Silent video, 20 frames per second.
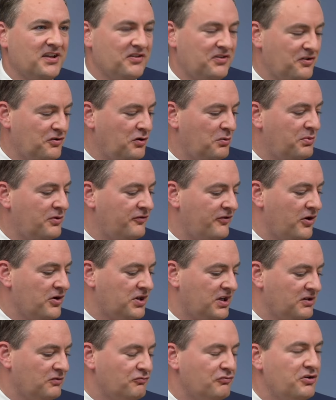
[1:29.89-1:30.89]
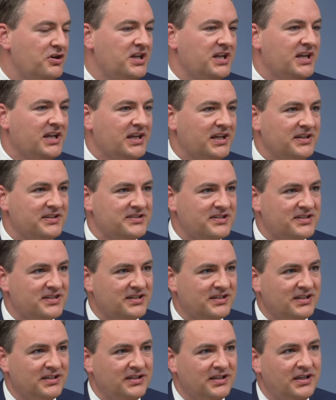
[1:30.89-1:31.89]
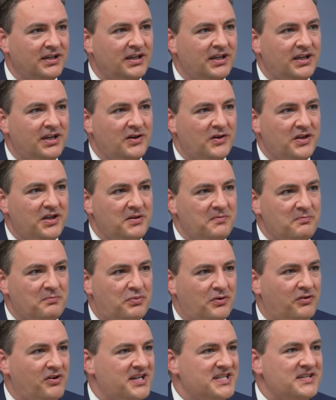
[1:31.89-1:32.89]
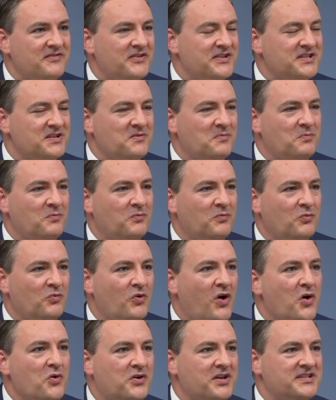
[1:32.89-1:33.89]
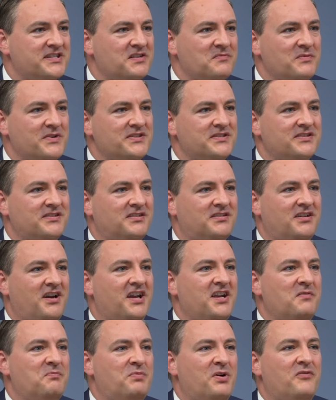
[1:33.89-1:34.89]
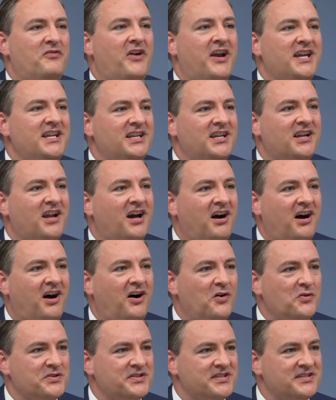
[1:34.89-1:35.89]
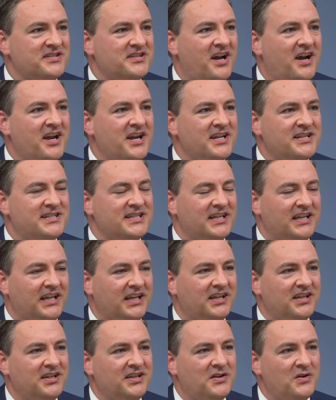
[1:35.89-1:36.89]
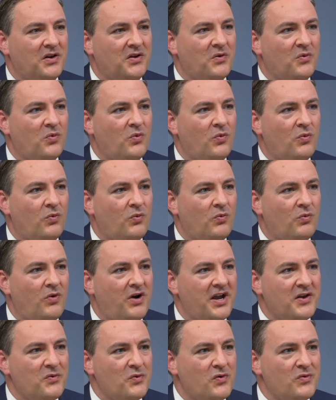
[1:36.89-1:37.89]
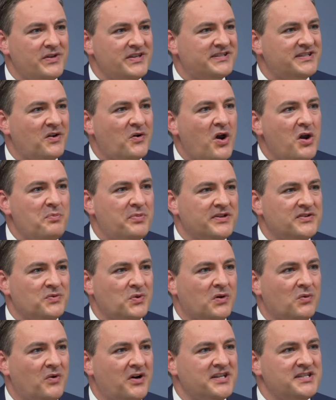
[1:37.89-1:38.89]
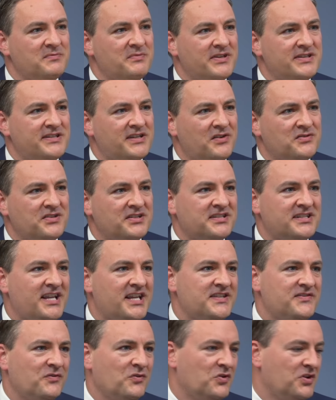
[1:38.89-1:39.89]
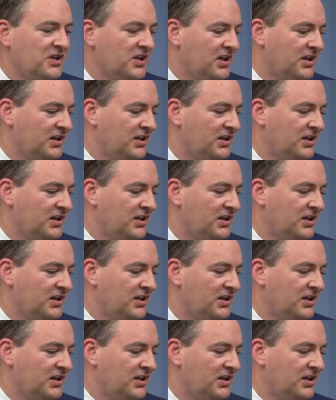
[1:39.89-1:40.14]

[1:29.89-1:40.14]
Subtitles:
thought-provoking read. Progressivism, wokeism has kind of pervaded our whole society. Why were we so open to it? Why has it been so successful here?